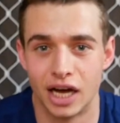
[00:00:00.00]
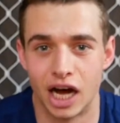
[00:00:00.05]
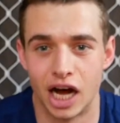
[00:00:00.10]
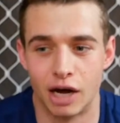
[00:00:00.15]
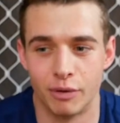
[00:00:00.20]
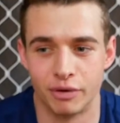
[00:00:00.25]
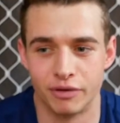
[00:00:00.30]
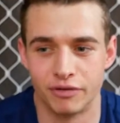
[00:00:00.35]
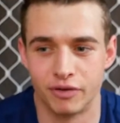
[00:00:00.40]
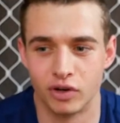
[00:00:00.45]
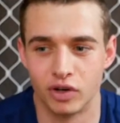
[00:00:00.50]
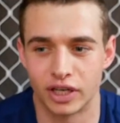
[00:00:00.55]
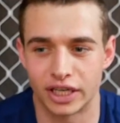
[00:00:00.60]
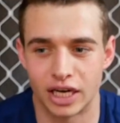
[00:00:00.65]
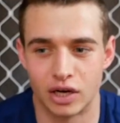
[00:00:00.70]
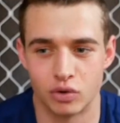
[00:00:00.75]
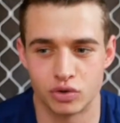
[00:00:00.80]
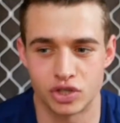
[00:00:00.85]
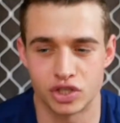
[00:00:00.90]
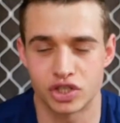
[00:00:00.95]
It felt like
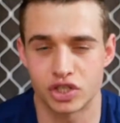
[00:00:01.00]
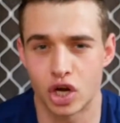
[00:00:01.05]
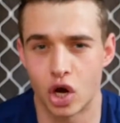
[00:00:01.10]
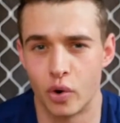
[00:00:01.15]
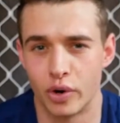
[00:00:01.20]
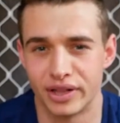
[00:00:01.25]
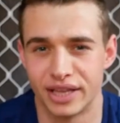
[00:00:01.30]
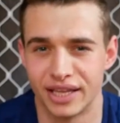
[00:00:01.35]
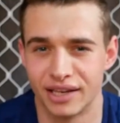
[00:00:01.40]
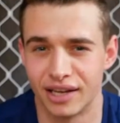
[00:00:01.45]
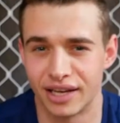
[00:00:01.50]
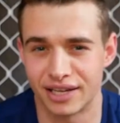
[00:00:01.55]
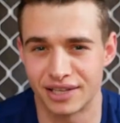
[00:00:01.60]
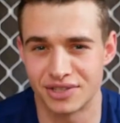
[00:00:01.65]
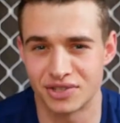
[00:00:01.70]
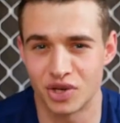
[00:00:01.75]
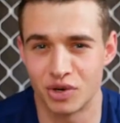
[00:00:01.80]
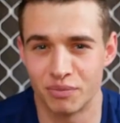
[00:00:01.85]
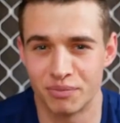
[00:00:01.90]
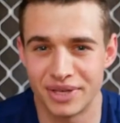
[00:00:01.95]
I was just going there like a
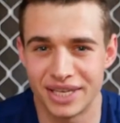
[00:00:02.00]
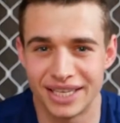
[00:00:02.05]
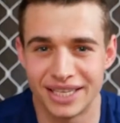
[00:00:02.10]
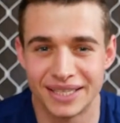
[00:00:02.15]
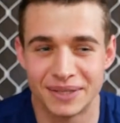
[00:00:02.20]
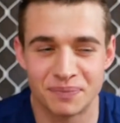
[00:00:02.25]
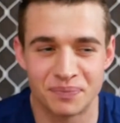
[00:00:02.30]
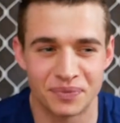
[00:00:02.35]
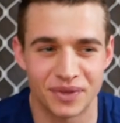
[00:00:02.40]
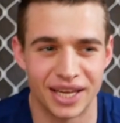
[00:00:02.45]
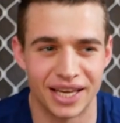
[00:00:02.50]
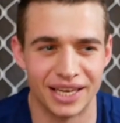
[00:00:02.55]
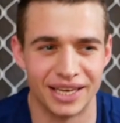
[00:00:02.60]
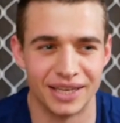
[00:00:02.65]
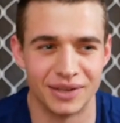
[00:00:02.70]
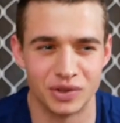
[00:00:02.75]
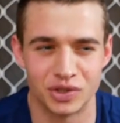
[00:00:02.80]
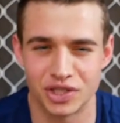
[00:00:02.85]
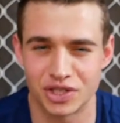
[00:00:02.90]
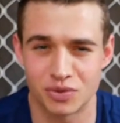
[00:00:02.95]
zombie, and
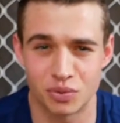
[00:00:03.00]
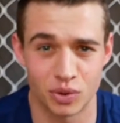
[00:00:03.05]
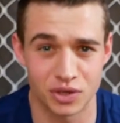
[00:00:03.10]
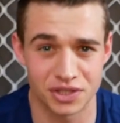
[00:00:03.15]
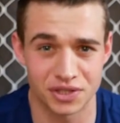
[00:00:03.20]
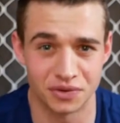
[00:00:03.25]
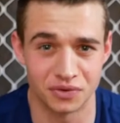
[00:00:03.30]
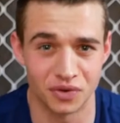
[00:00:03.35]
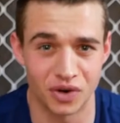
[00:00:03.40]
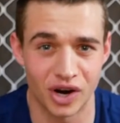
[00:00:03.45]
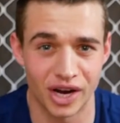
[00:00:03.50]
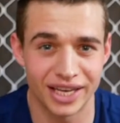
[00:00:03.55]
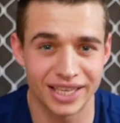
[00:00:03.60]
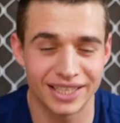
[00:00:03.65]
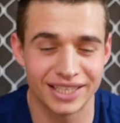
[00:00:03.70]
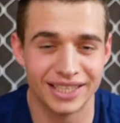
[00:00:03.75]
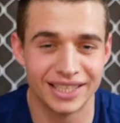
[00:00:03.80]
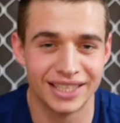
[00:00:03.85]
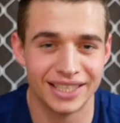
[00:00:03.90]
it just wasn't right.